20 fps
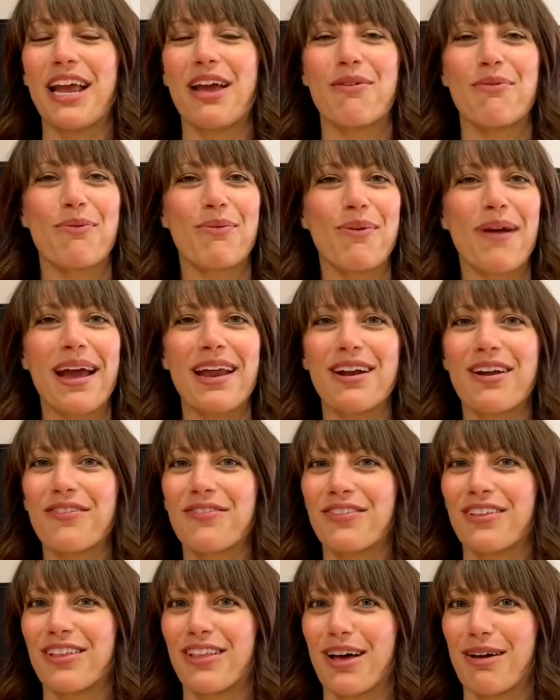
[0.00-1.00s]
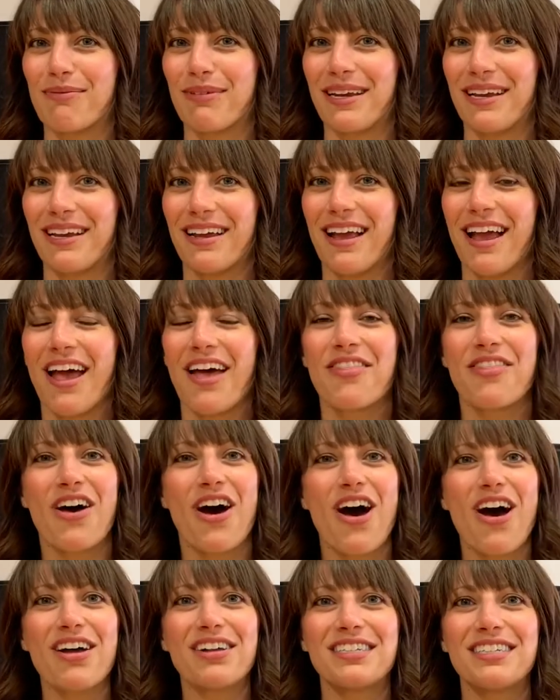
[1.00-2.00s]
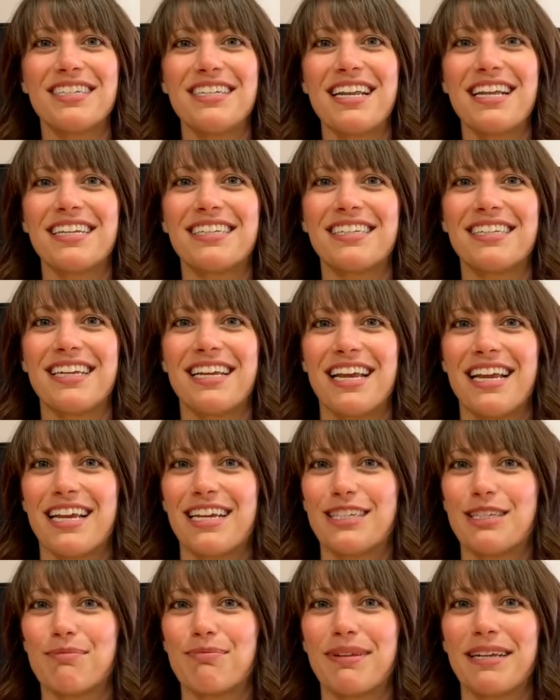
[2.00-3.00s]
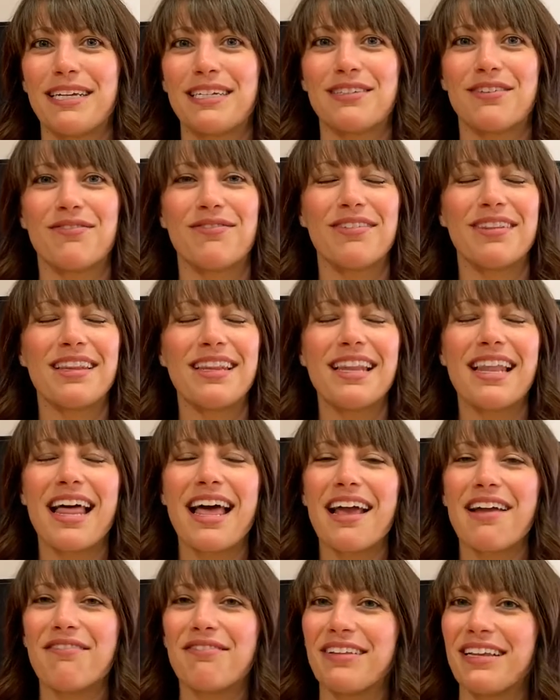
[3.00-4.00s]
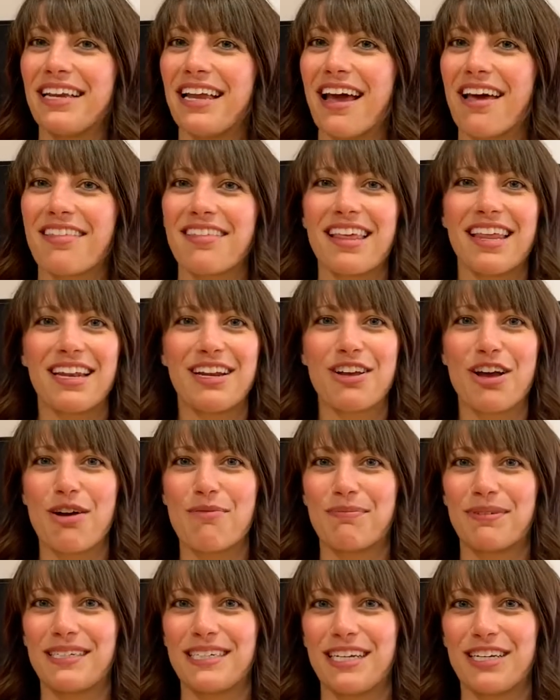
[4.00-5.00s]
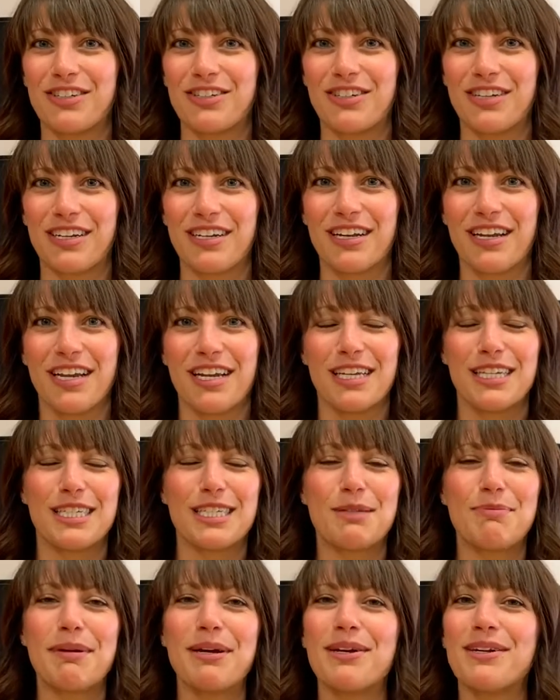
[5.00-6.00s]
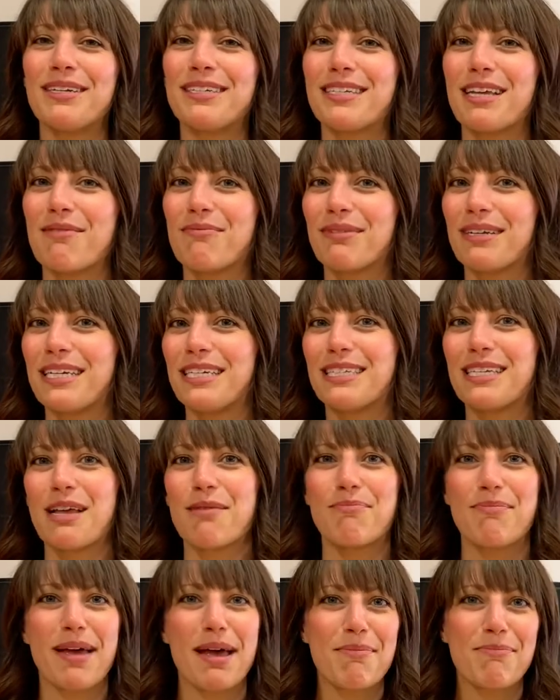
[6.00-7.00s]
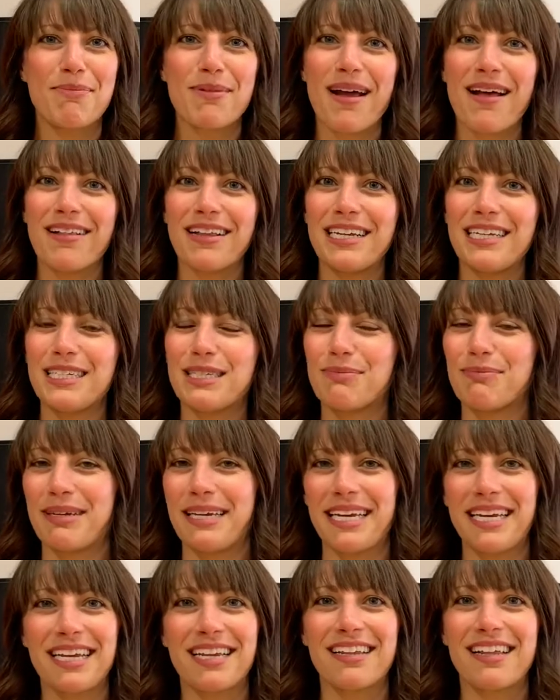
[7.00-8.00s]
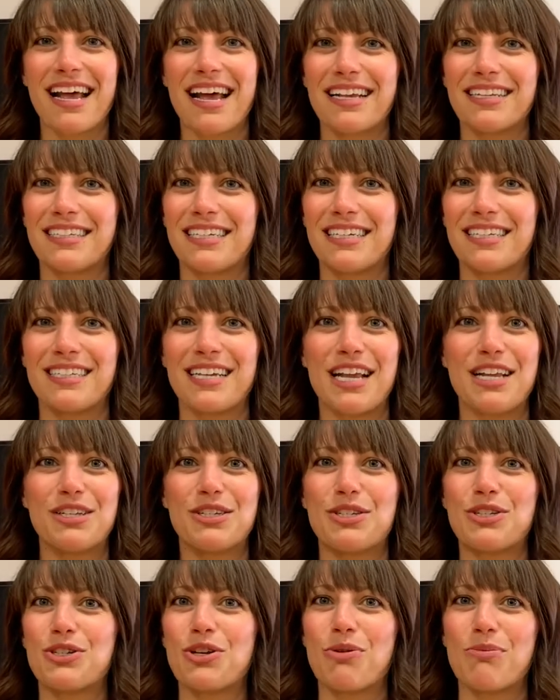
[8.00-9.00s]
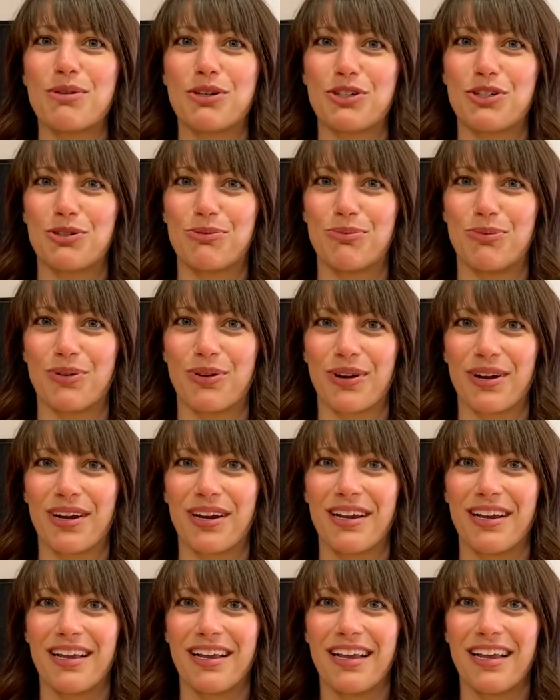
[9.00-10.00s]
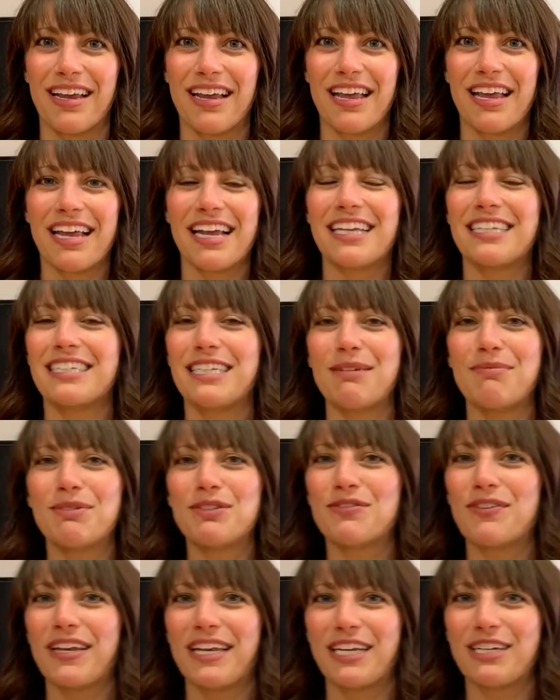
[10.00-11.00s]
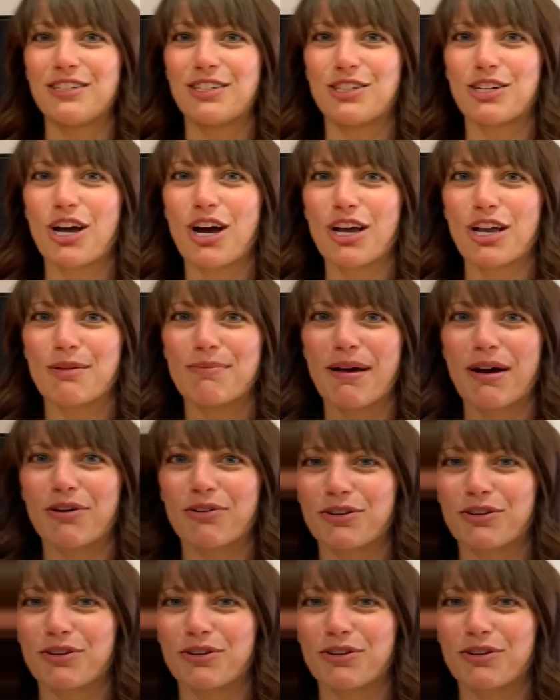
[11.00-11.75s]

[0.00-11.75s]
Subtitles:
and right off the lobby. The Hawk's Nest is a place of lively athletic competition, spirit assemblies, pep rallies, PE classes, and so much more. It seems fitting to talk about